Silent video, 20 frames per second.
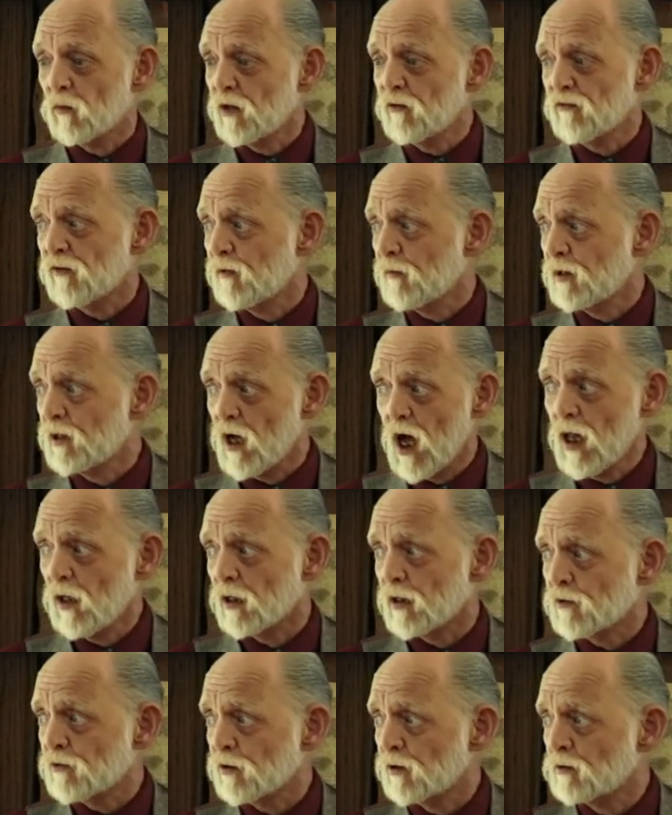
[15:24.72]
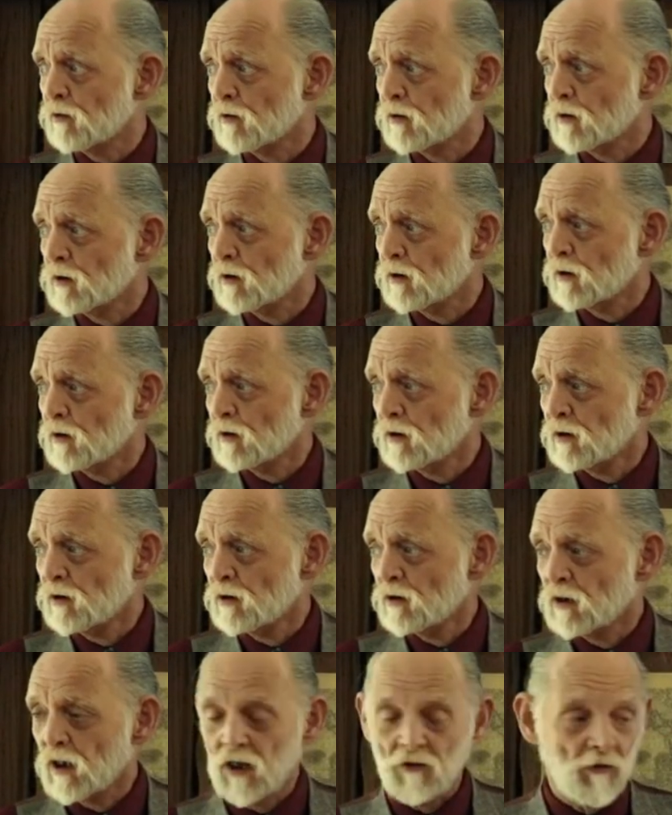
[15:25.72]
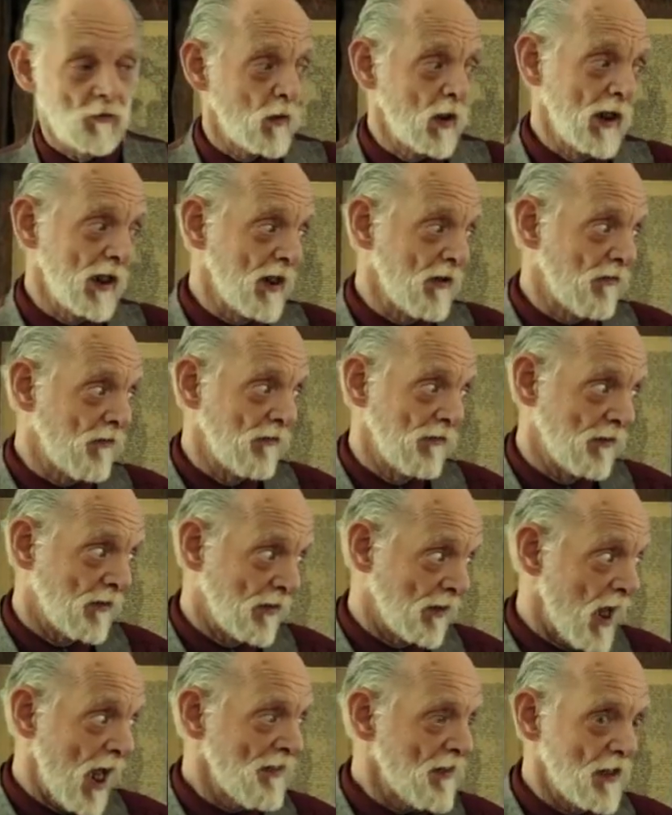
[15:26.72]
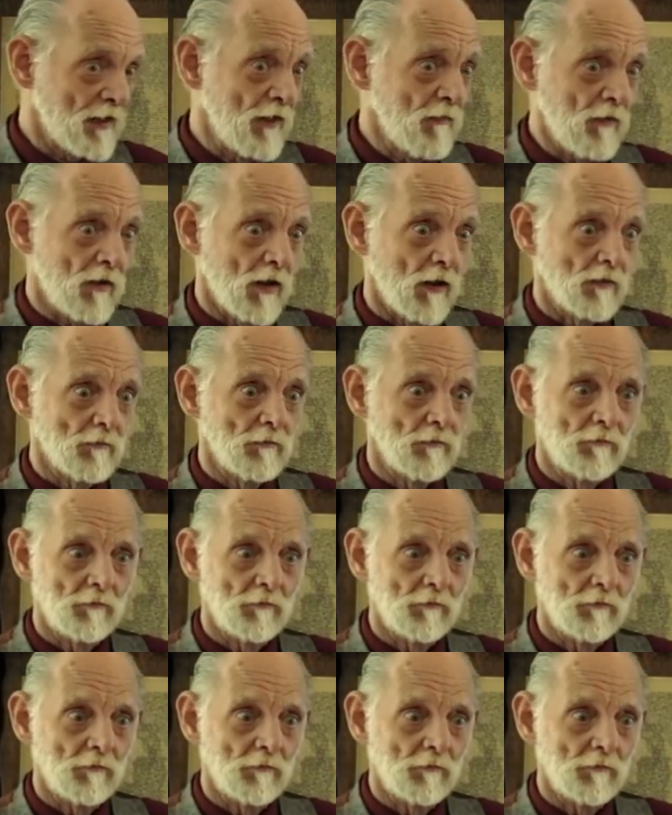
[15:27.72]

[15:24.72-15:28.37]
wisdom, and knowledge. Because it really is not that difficult.